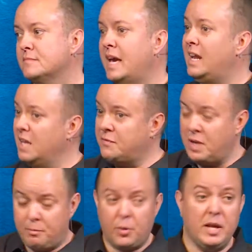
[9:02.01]
And it left
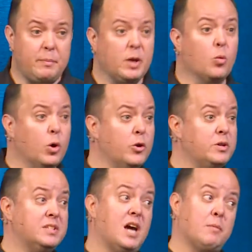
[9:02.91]
a pretty big wound.
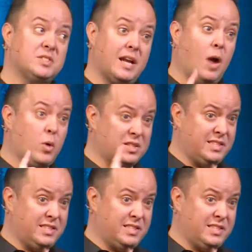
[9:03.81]
And Thomas said, I want to